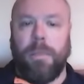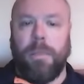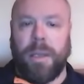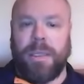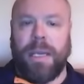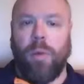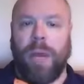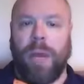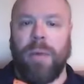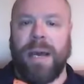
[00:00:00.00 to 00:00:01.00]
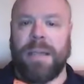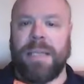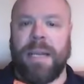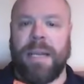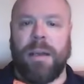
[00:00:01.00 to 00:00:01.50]
but while we
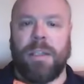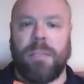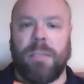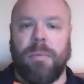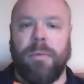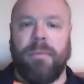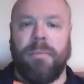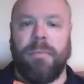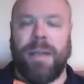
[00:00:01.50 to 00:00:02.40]
had the some